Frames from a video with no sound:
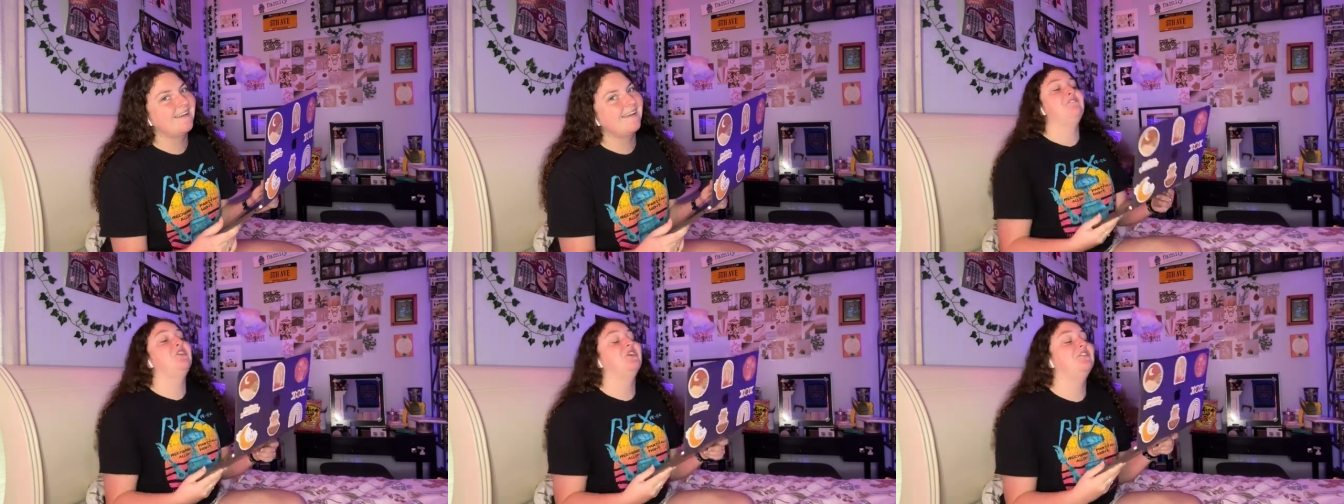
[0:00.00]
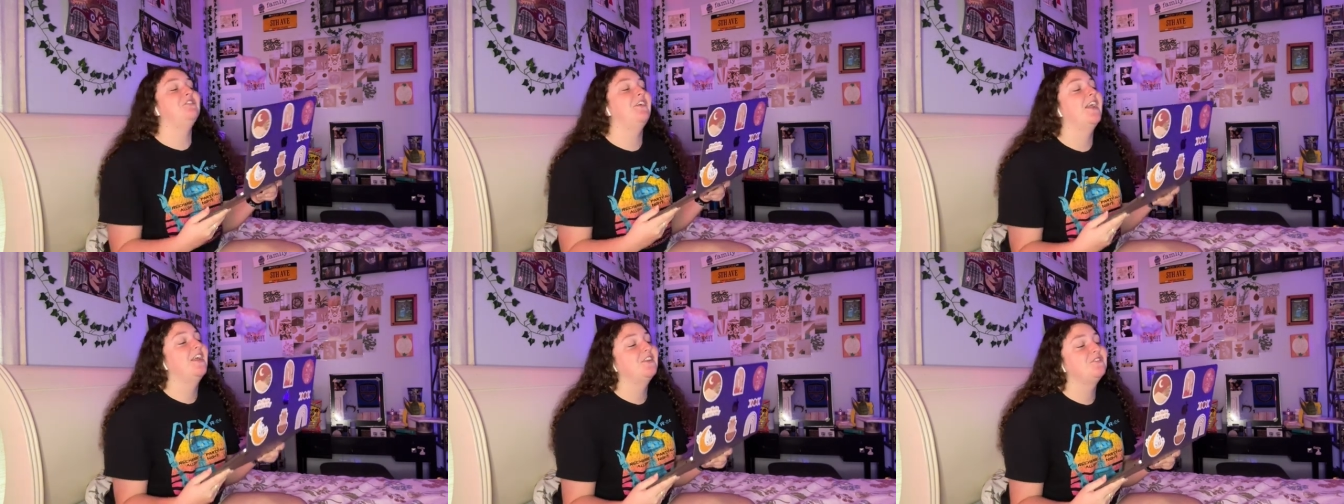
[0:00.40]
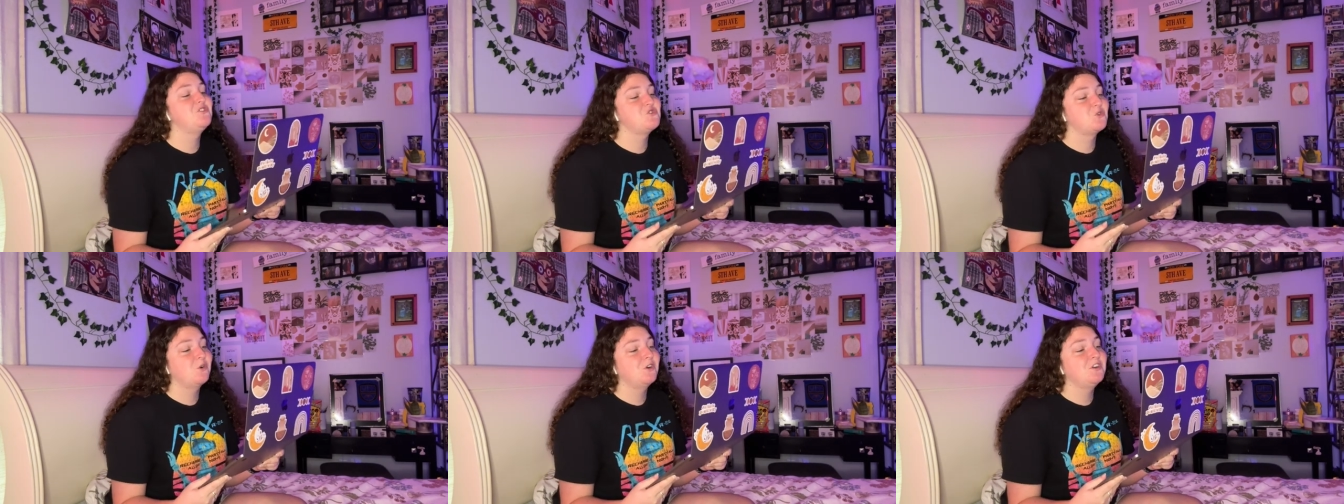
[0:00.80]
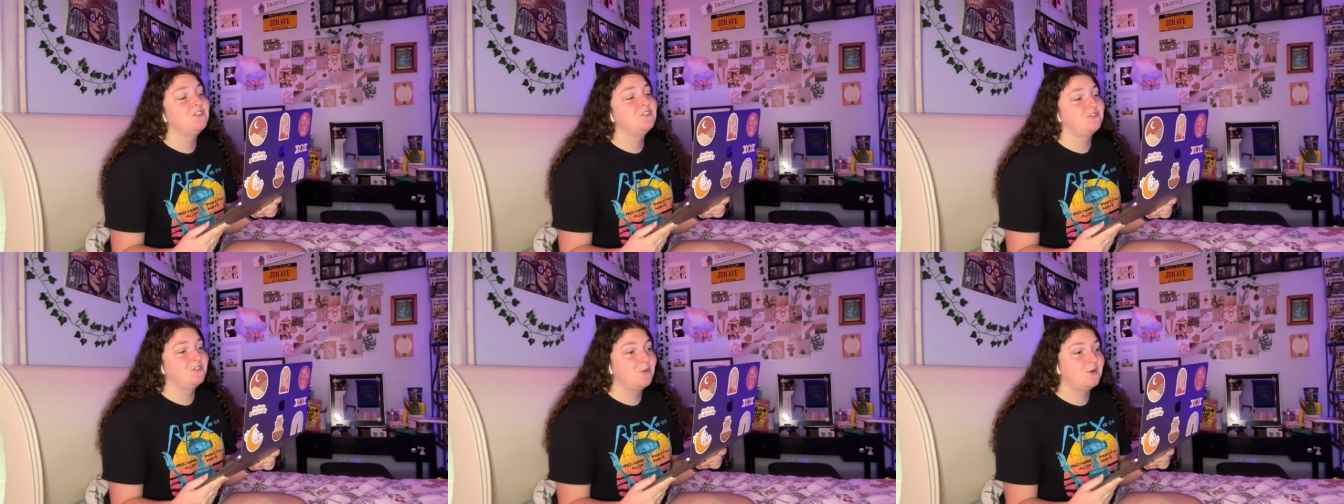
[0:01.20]
If you're a fan of drawers,
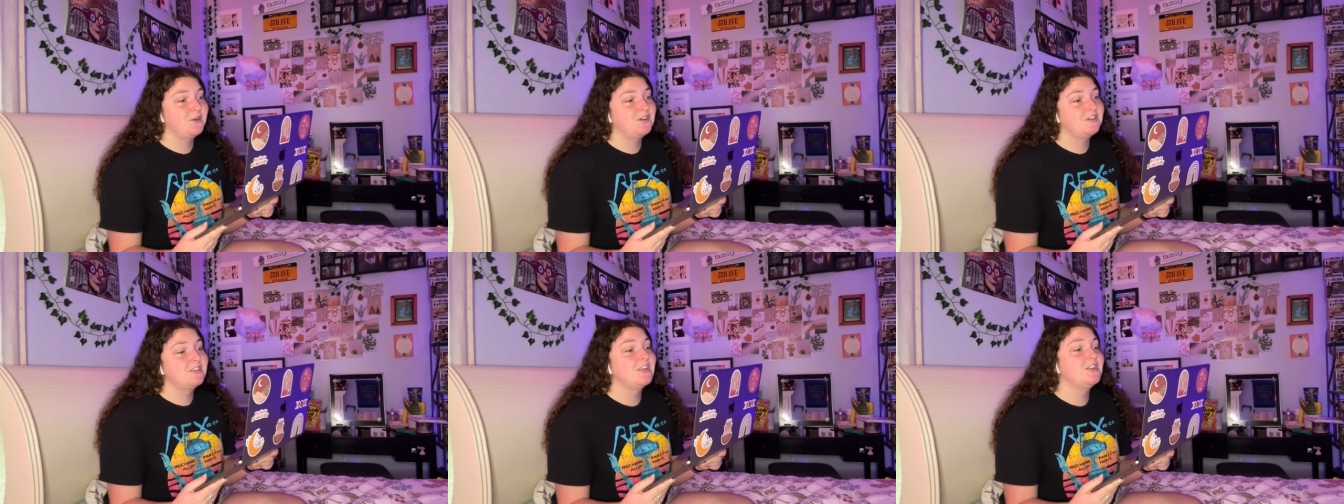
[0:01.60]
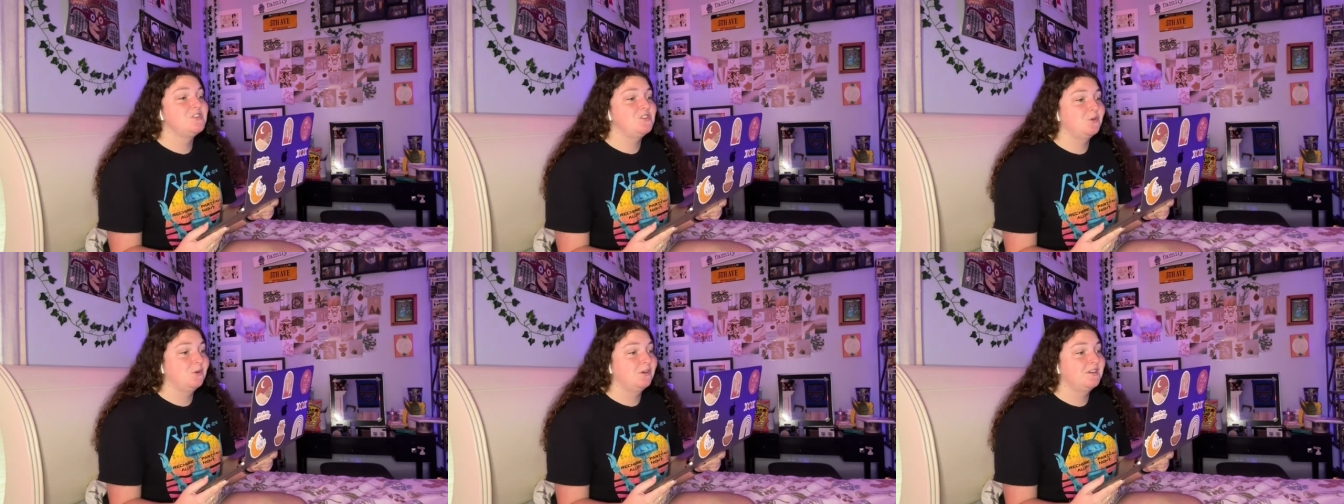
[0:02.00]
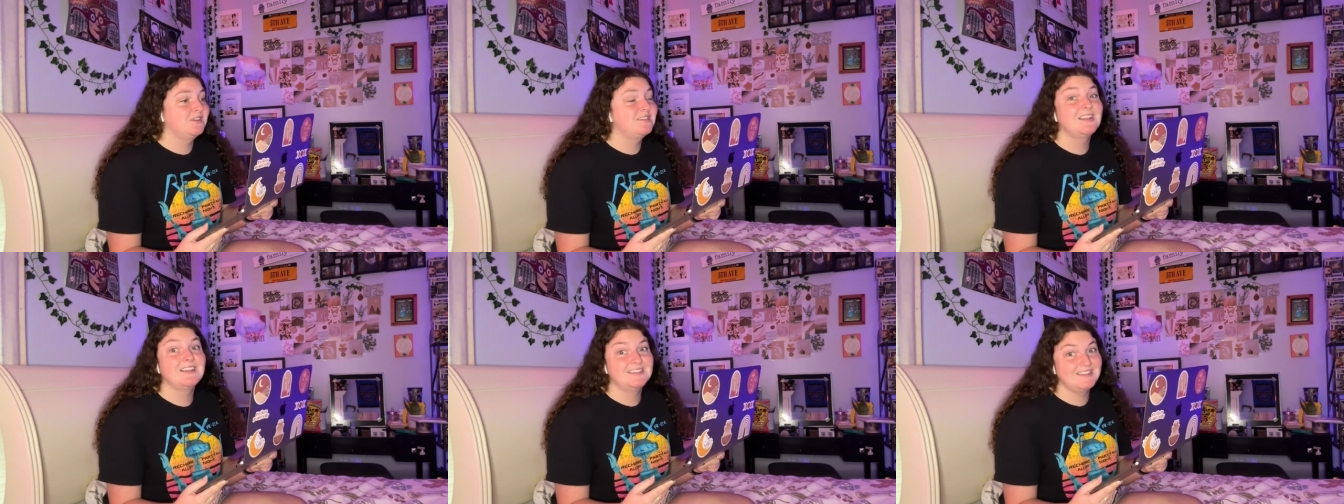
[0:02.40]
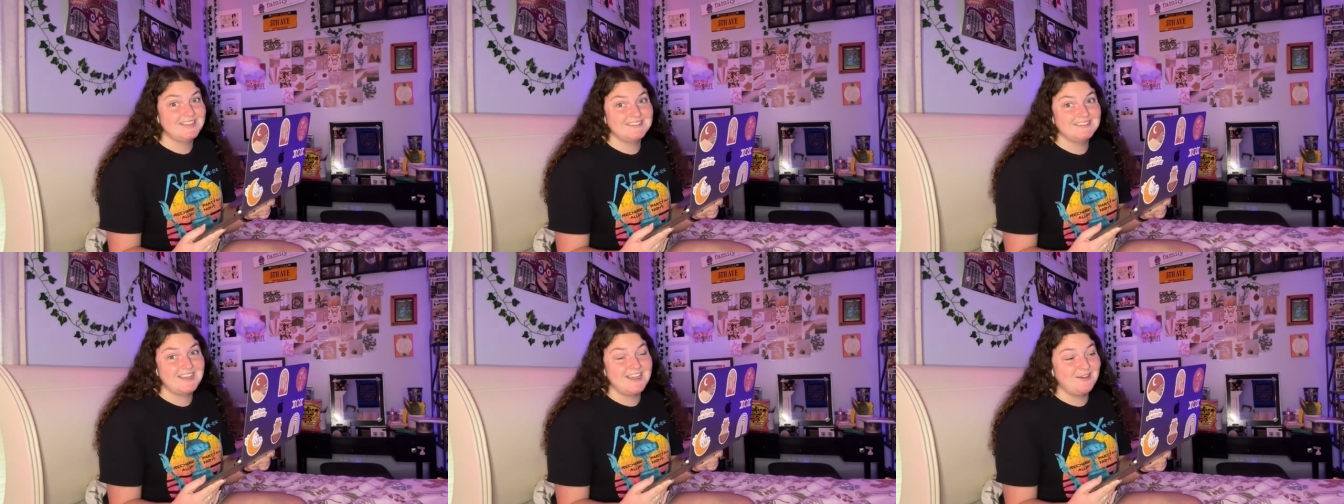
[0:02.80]
floors, and doors,
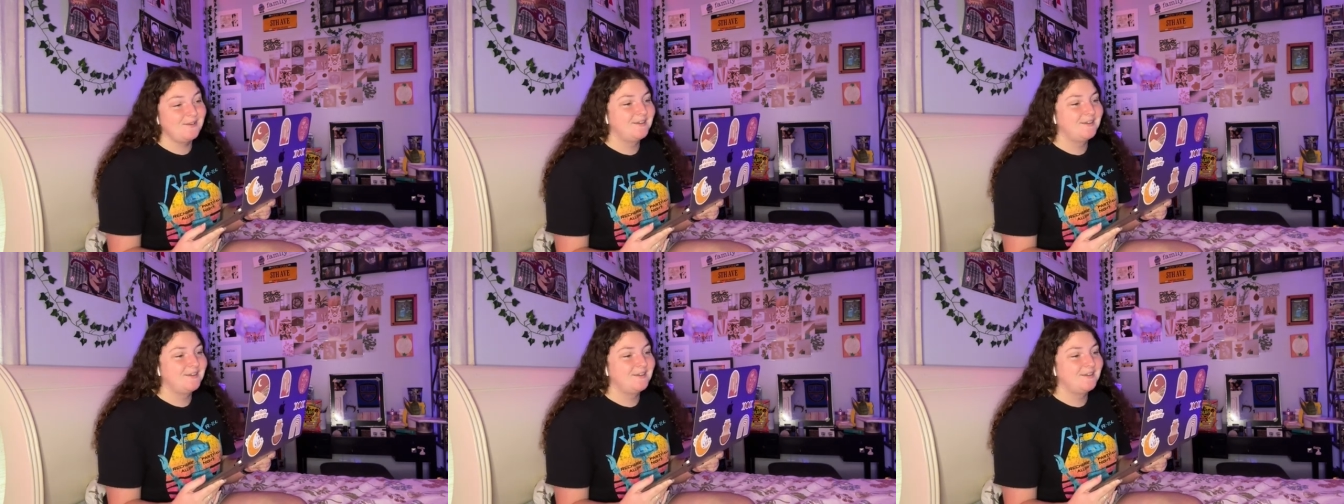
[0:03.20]
let's go.